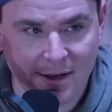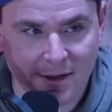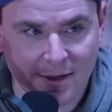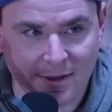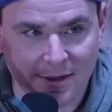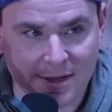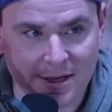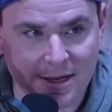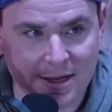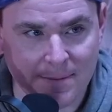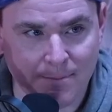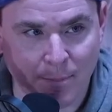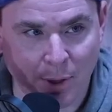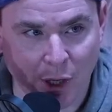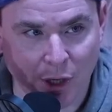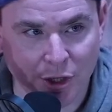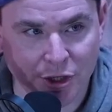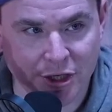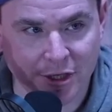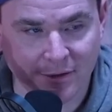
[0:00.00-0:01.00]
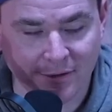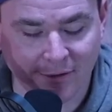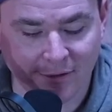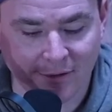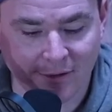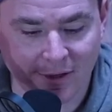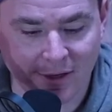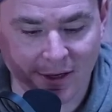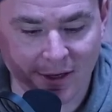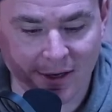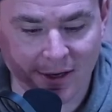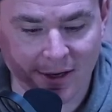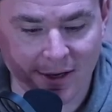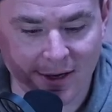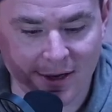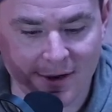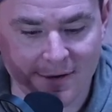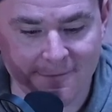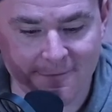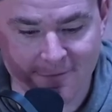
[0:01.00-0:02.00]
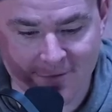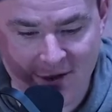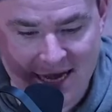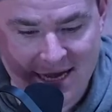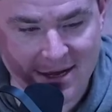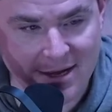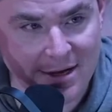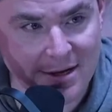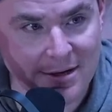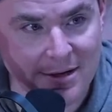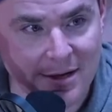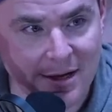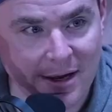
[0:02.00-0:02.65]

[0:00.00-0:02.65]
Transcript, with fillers: the Persians invaded,